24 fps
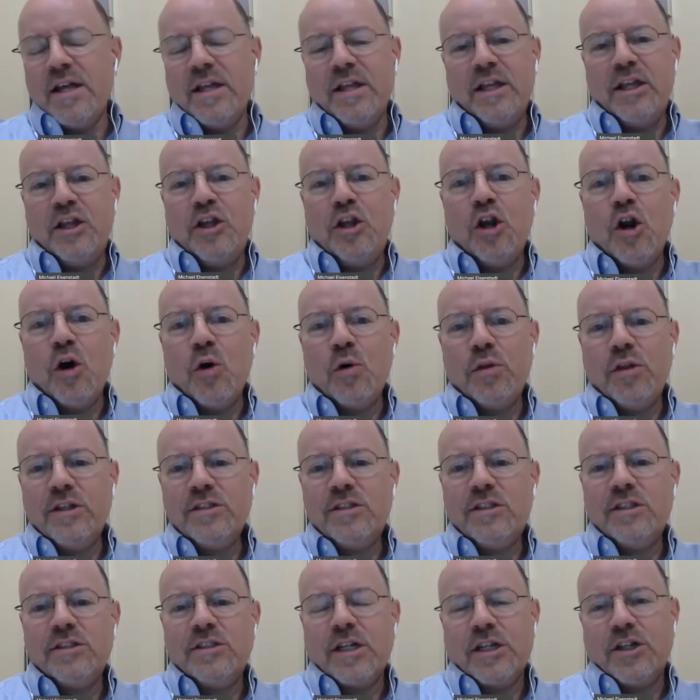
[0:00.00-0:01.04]
know,
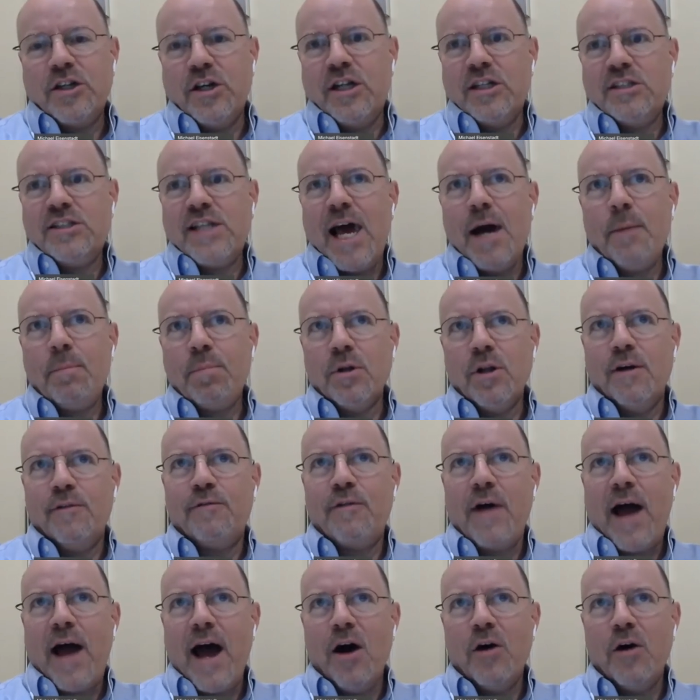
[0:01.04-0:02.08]
this is a good example of
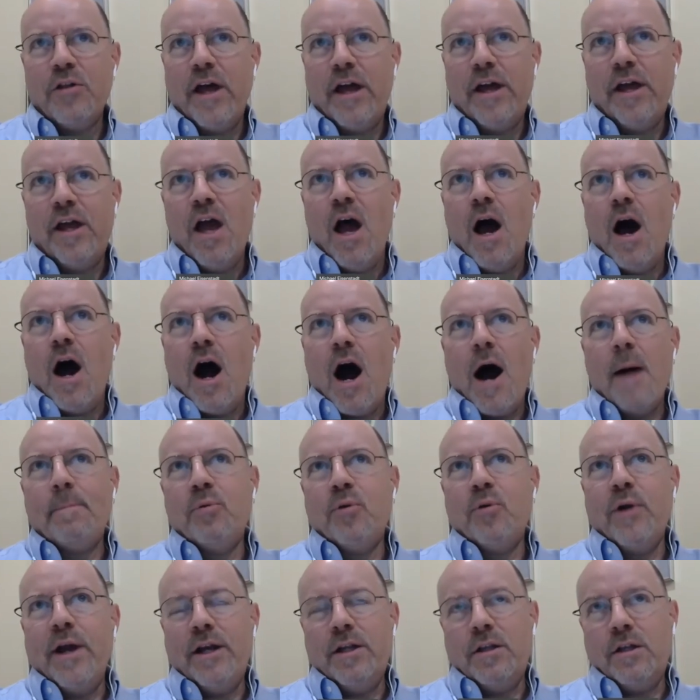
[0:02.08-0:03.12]
how they
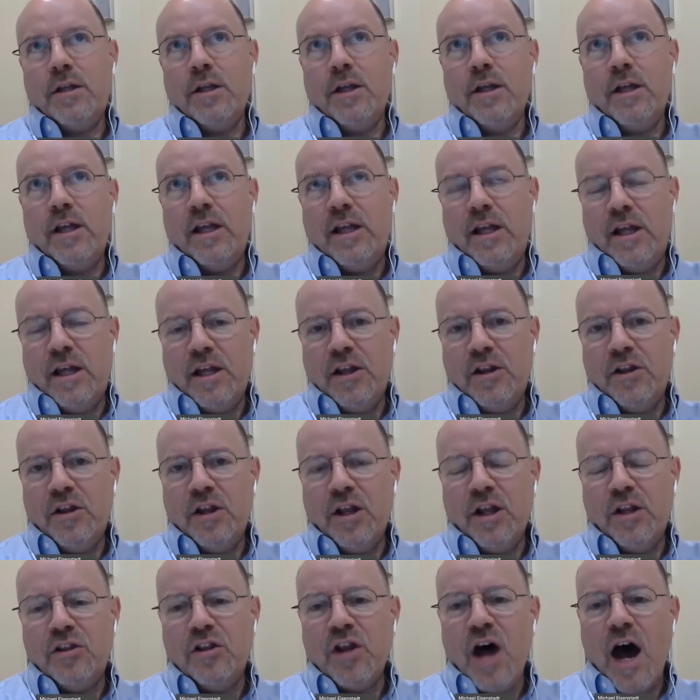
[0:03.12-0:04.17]
operate
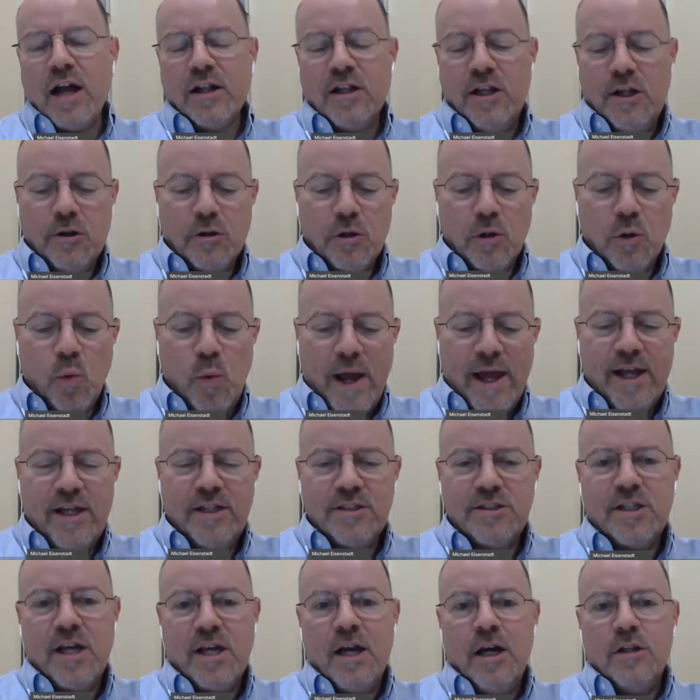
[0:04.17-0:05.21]
in non-lethal
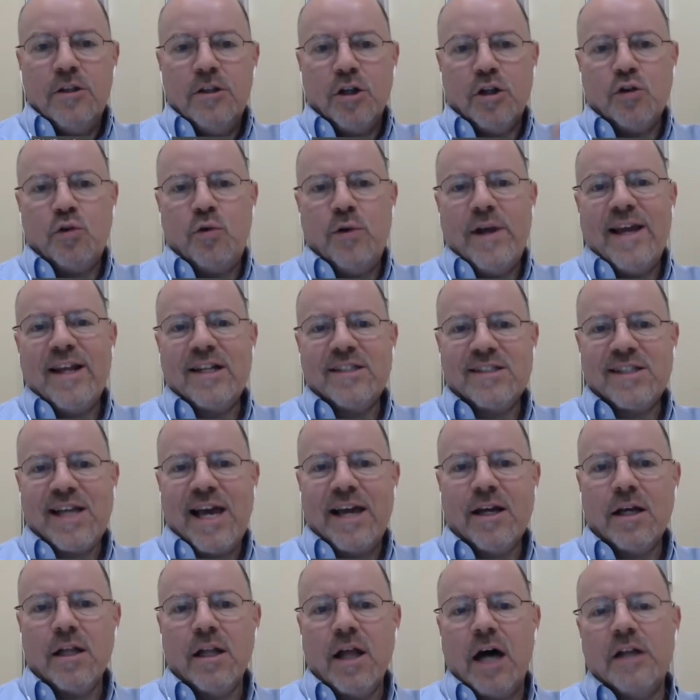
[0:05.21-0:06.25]
ways to create
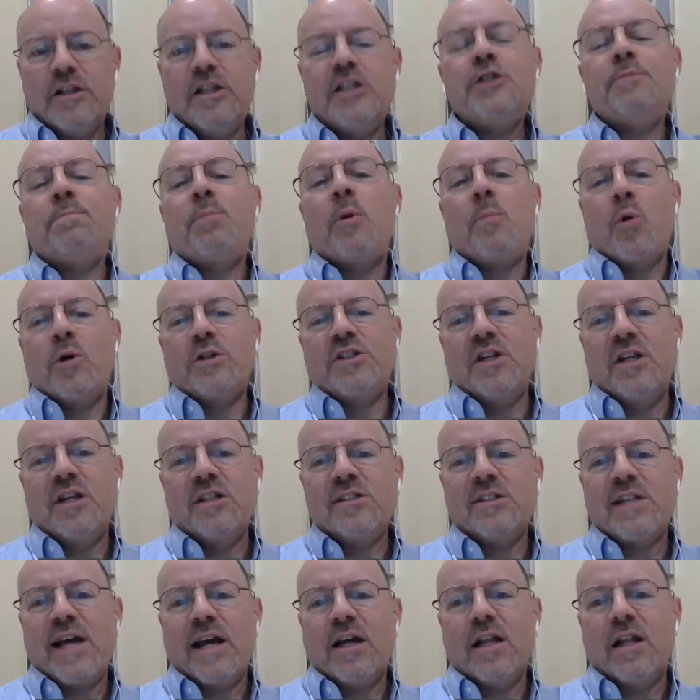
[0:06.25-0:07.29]
a disproportionate
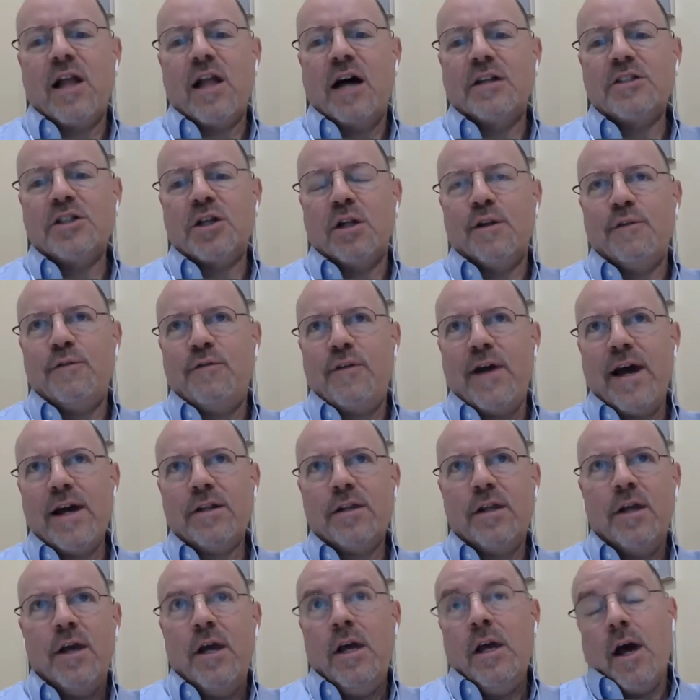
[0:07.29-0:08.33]
psychological effect.
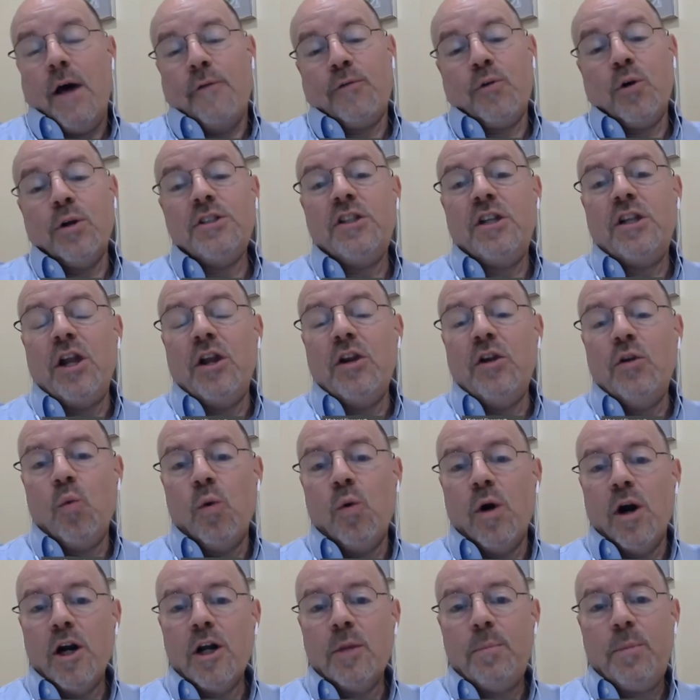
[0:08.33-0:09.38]
Of course, it didn't
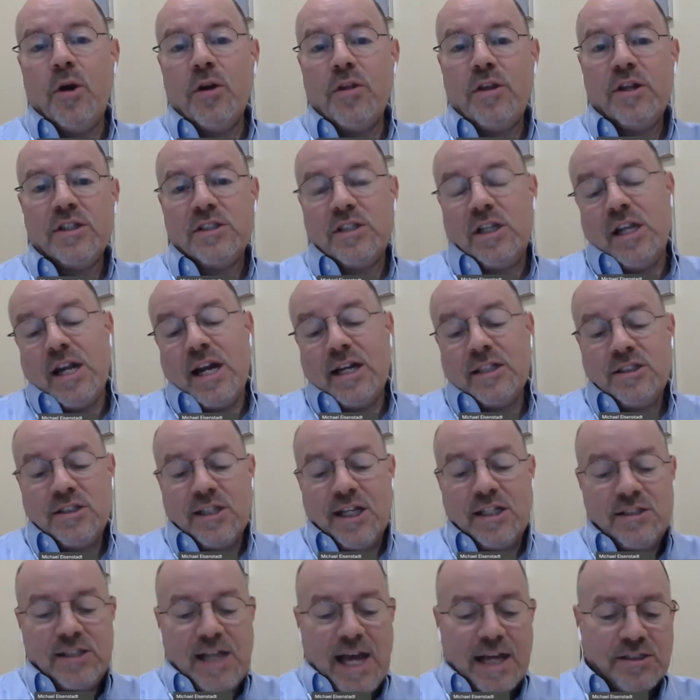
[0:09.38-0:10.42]
work because the United
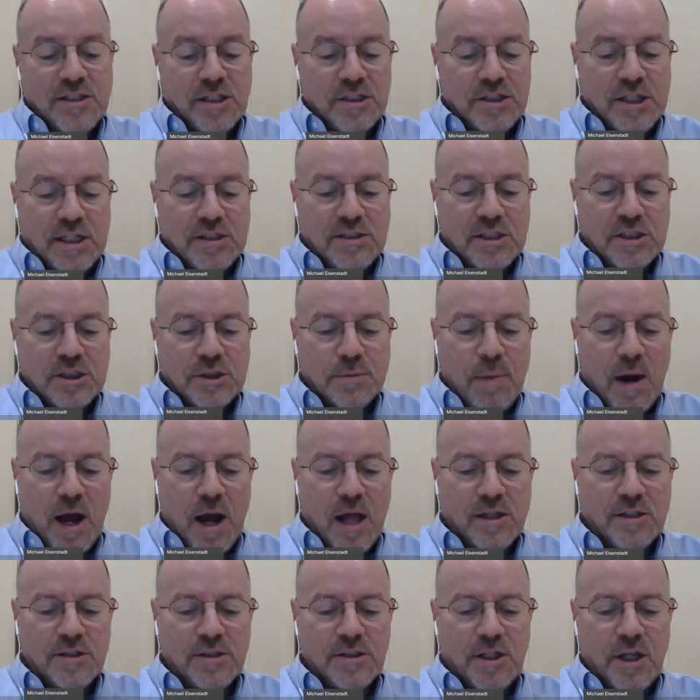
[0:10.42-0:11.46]
States hasn't changed its
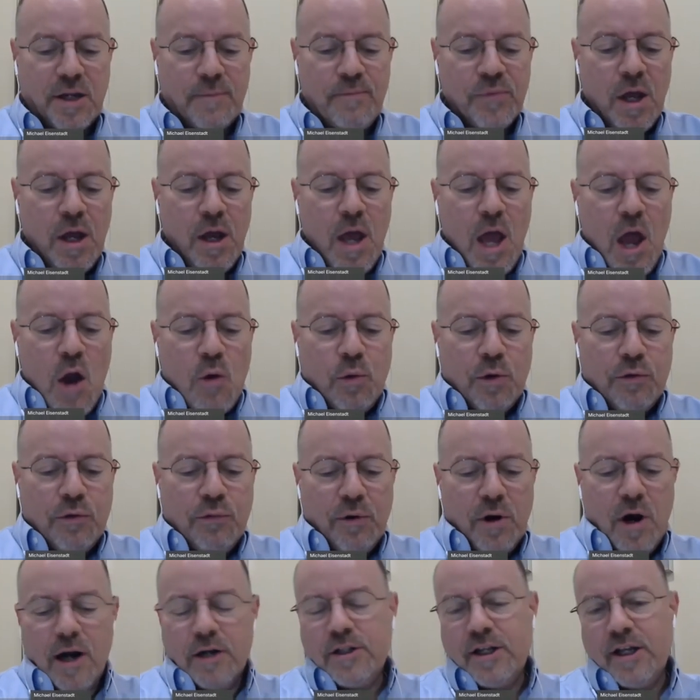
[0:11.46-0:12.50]
policy. With
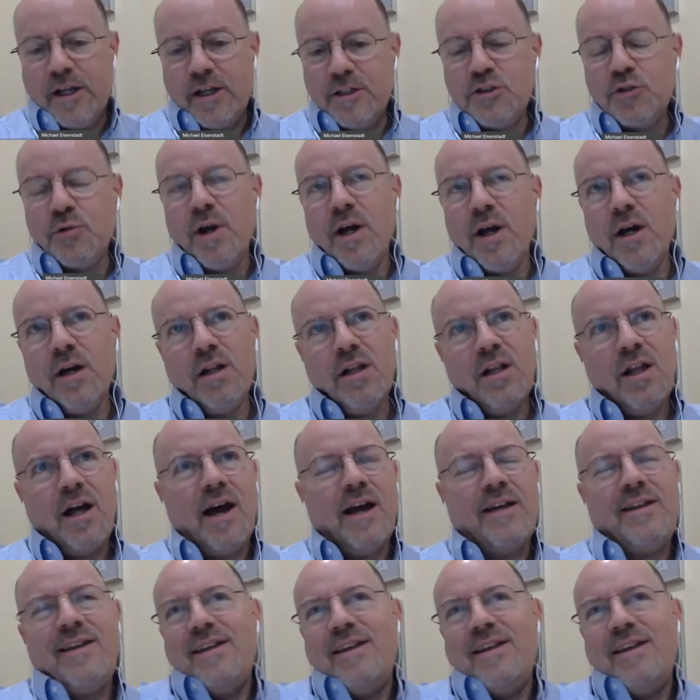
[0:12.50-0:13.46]
regard to Israel, I